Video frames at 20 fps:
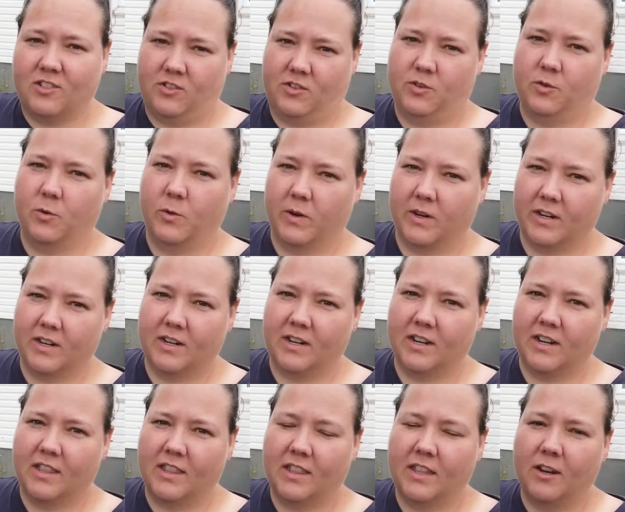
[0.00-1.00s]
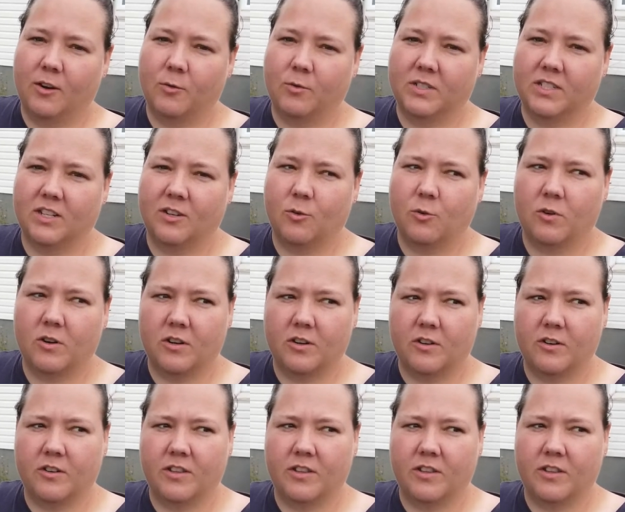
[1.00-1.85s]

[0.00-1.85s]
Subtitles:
the store. There was an order.